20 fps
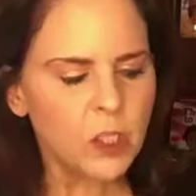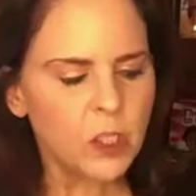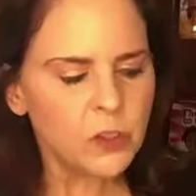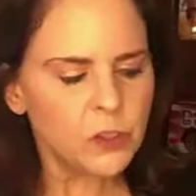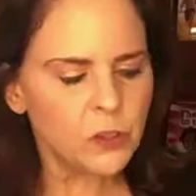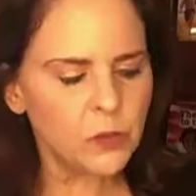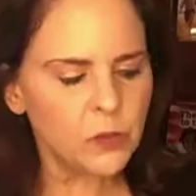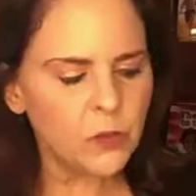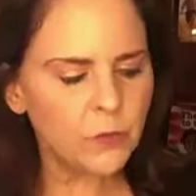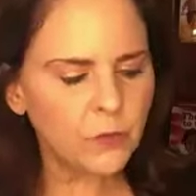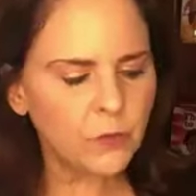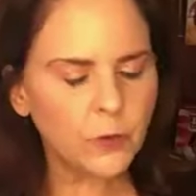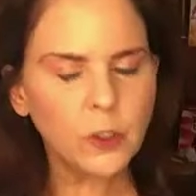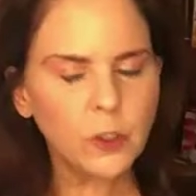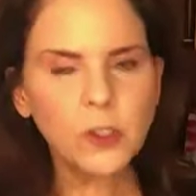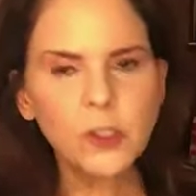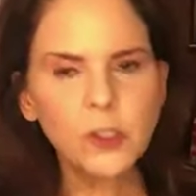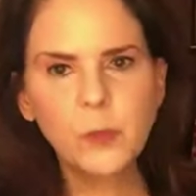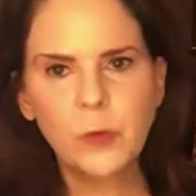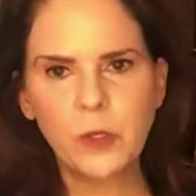So the
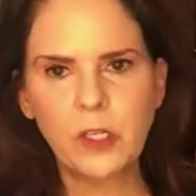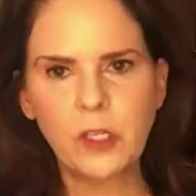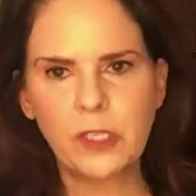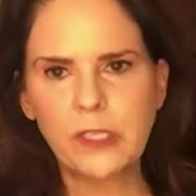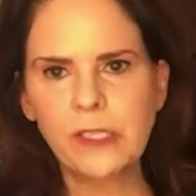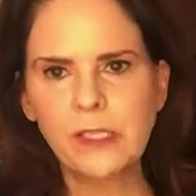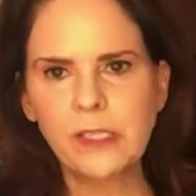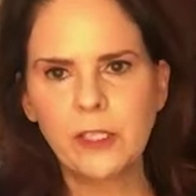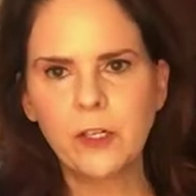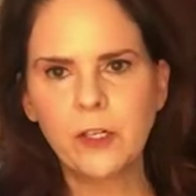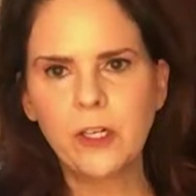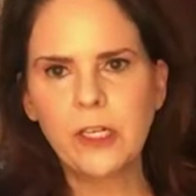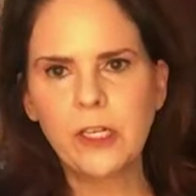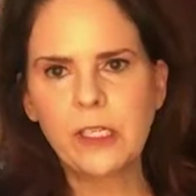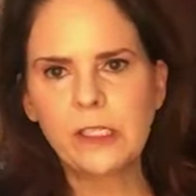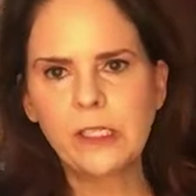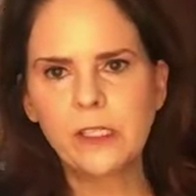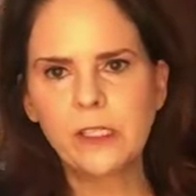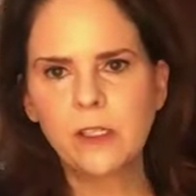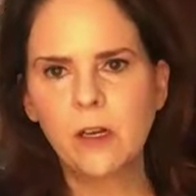first book in the
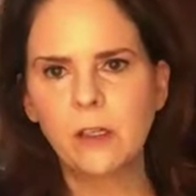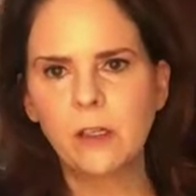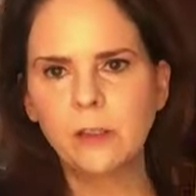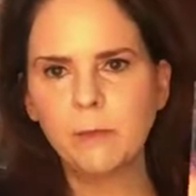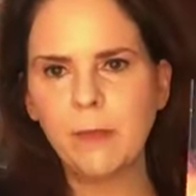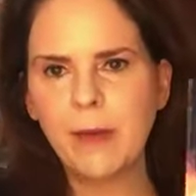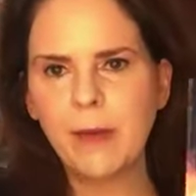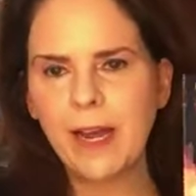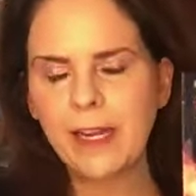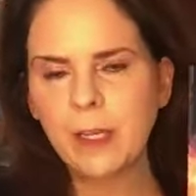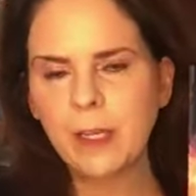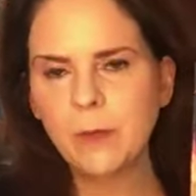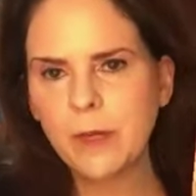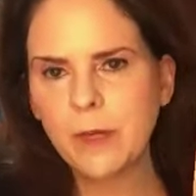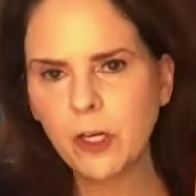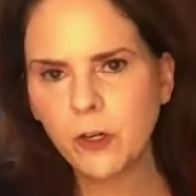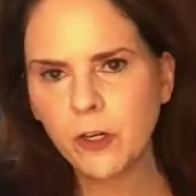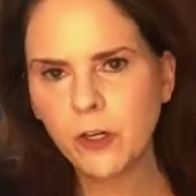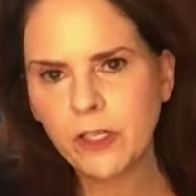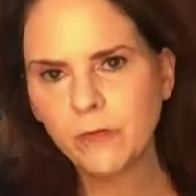series is called My
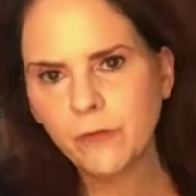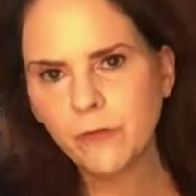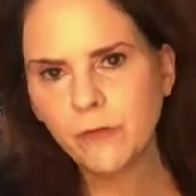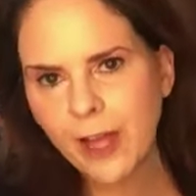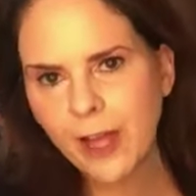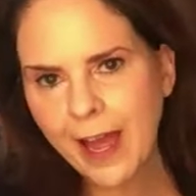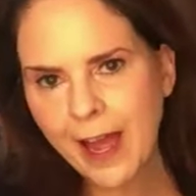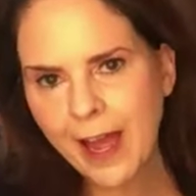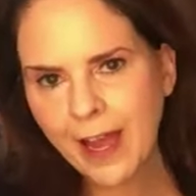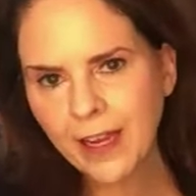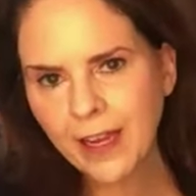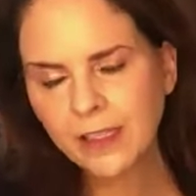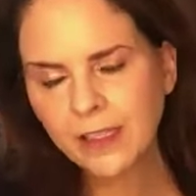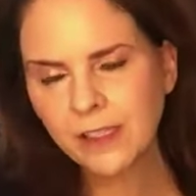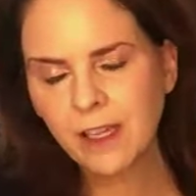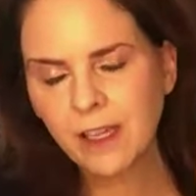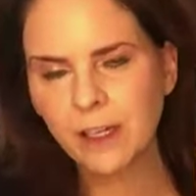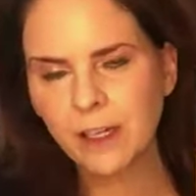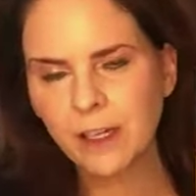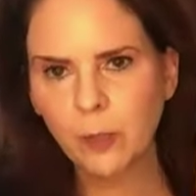American Flag.
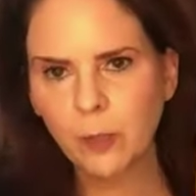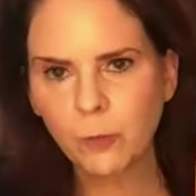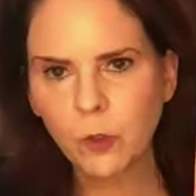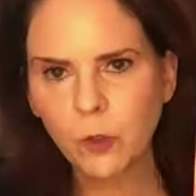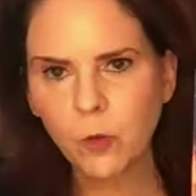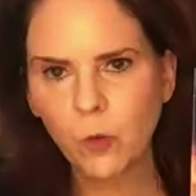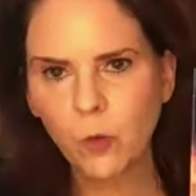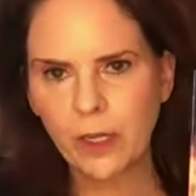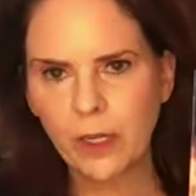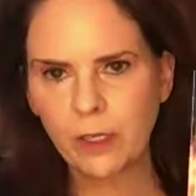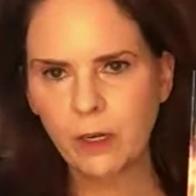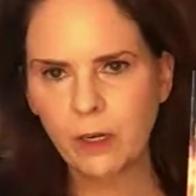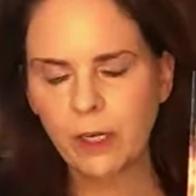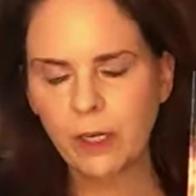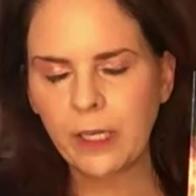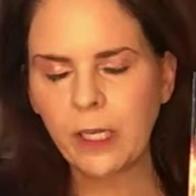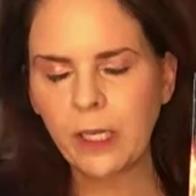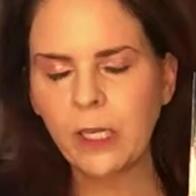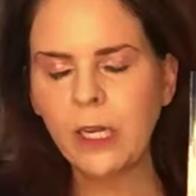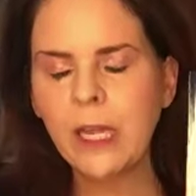It's got a number 1
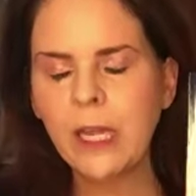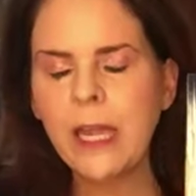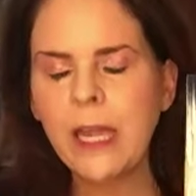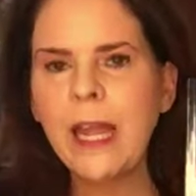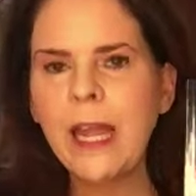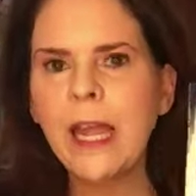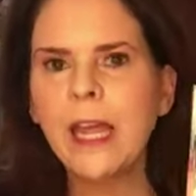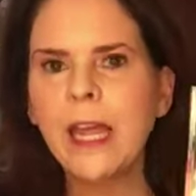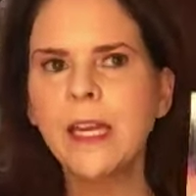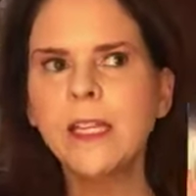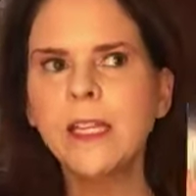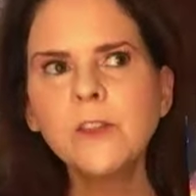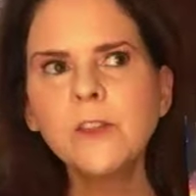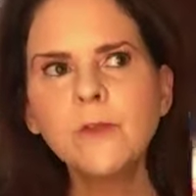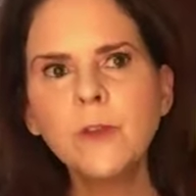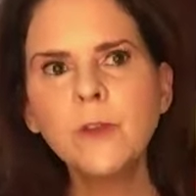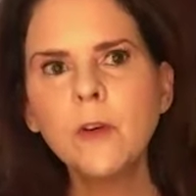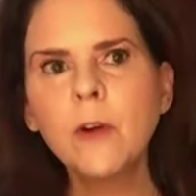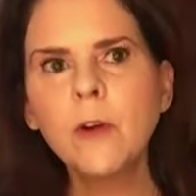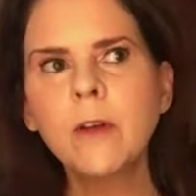on it. And it's
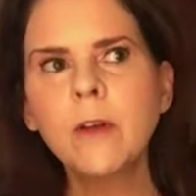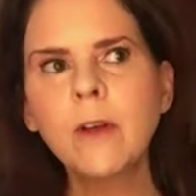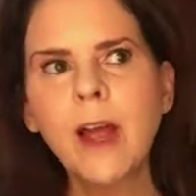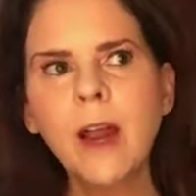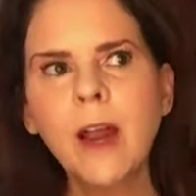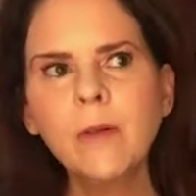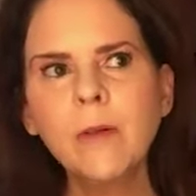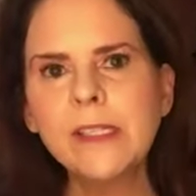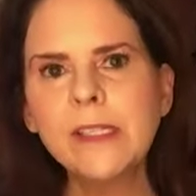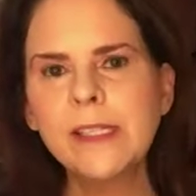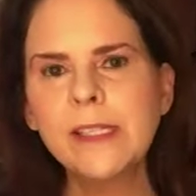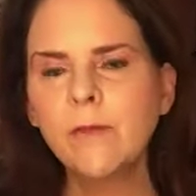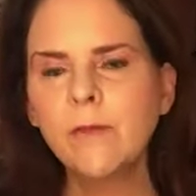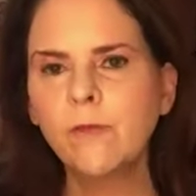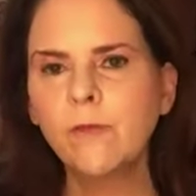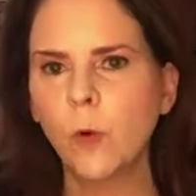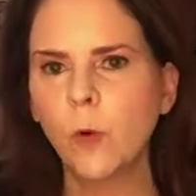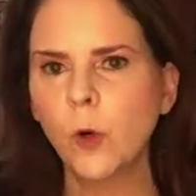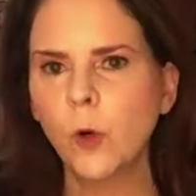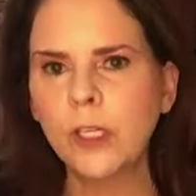for a, I would say
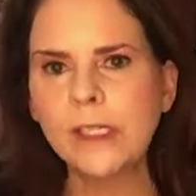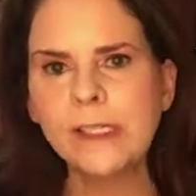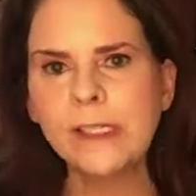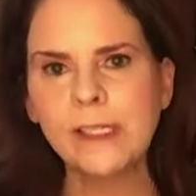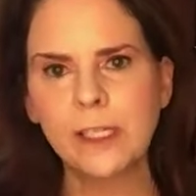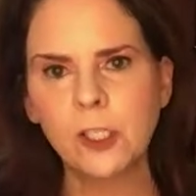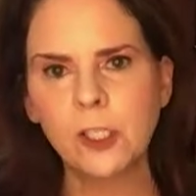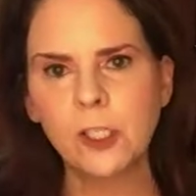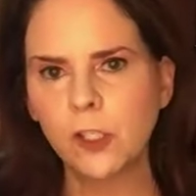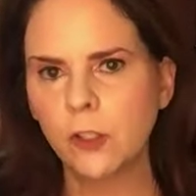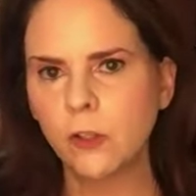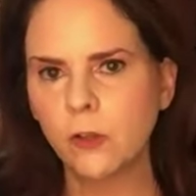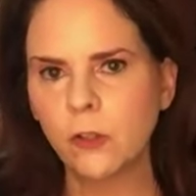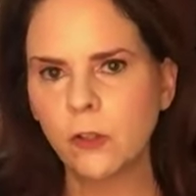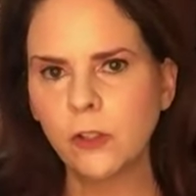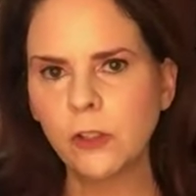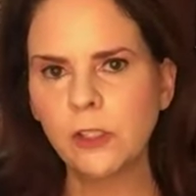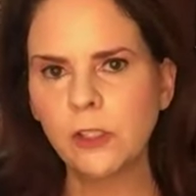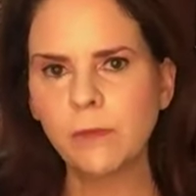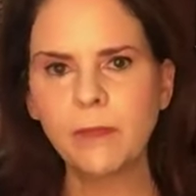four to six year
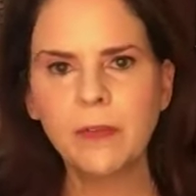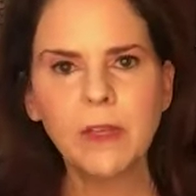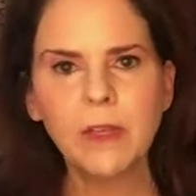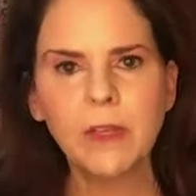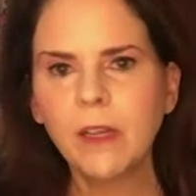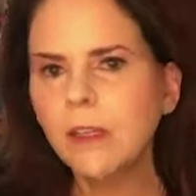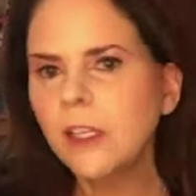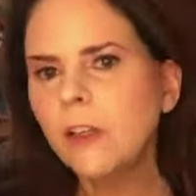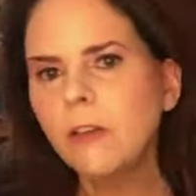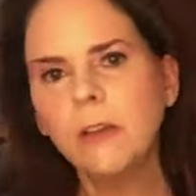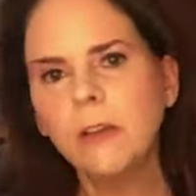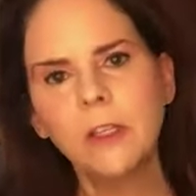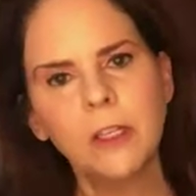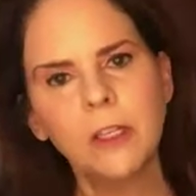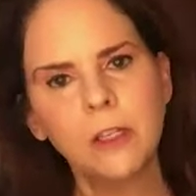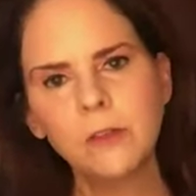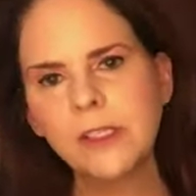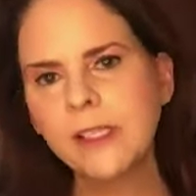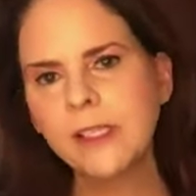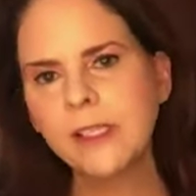olds. You, you
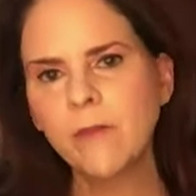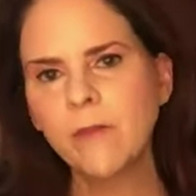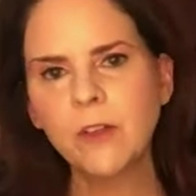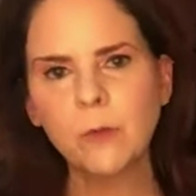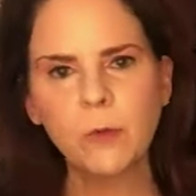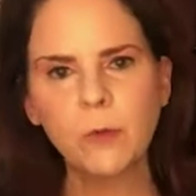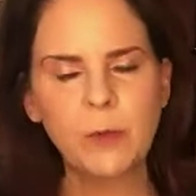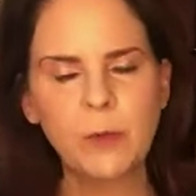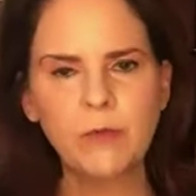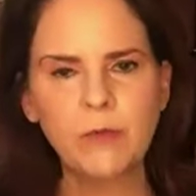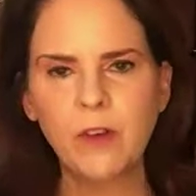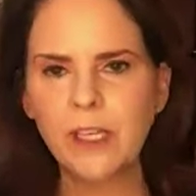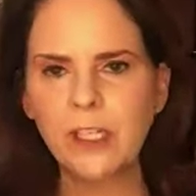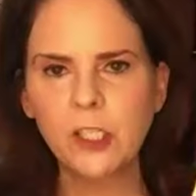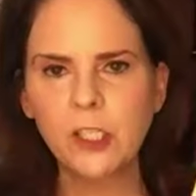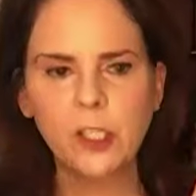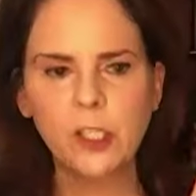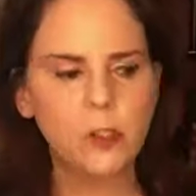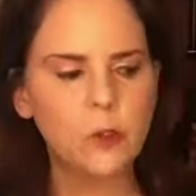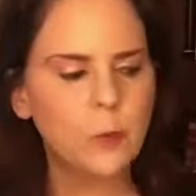know, seven would be
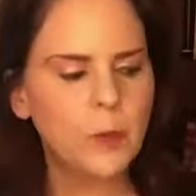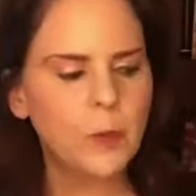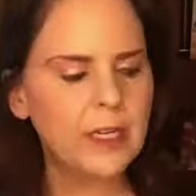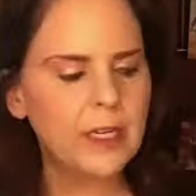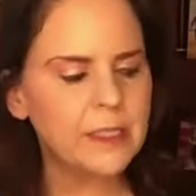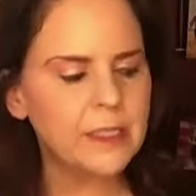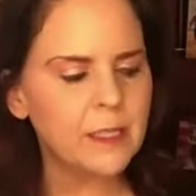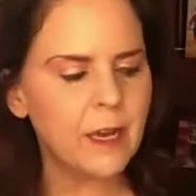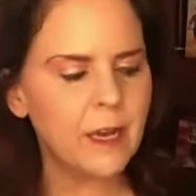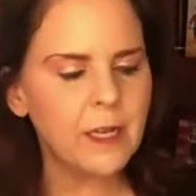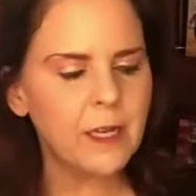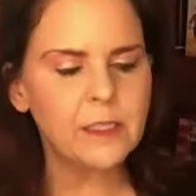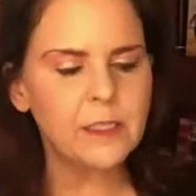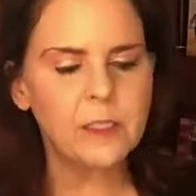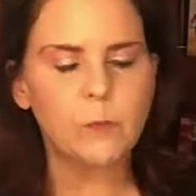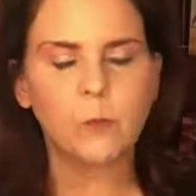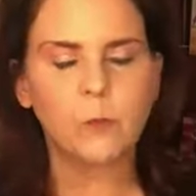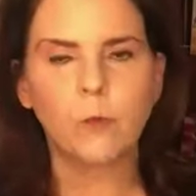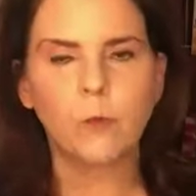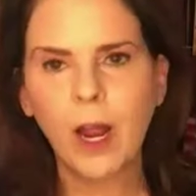fine too, but it's got
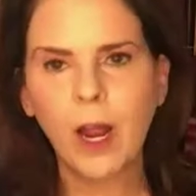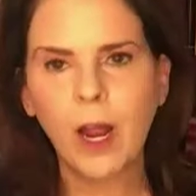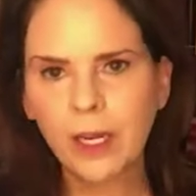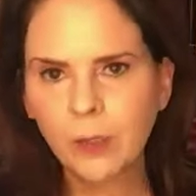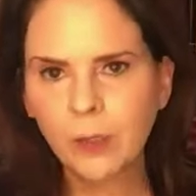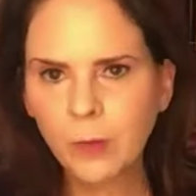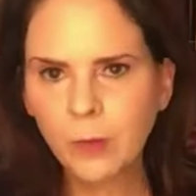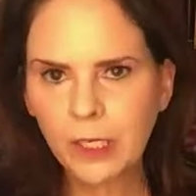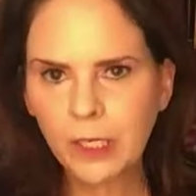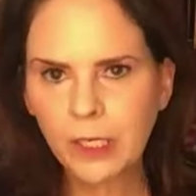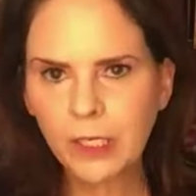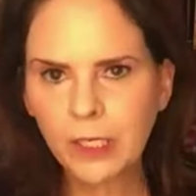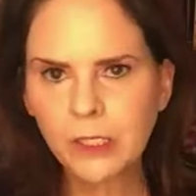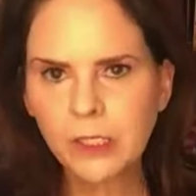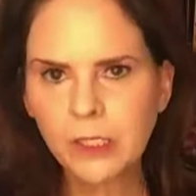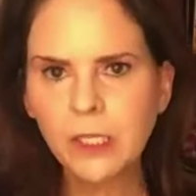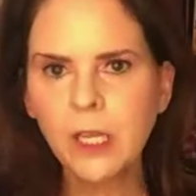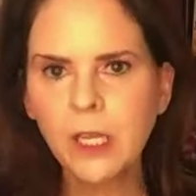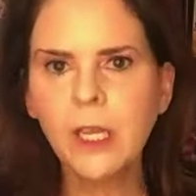some rhyme in it.